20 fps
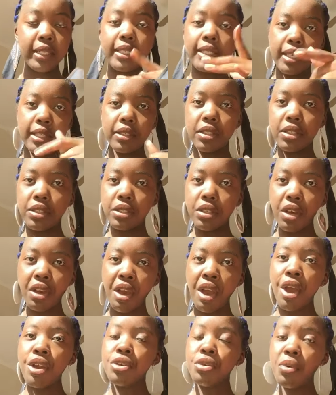Sis,
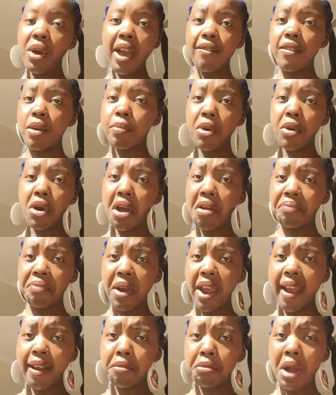you have a
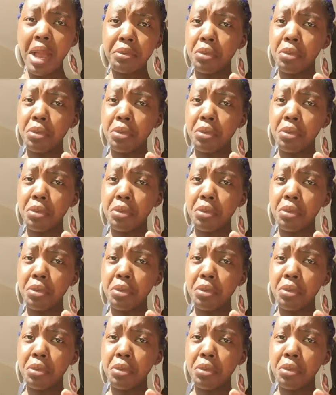boyfriend.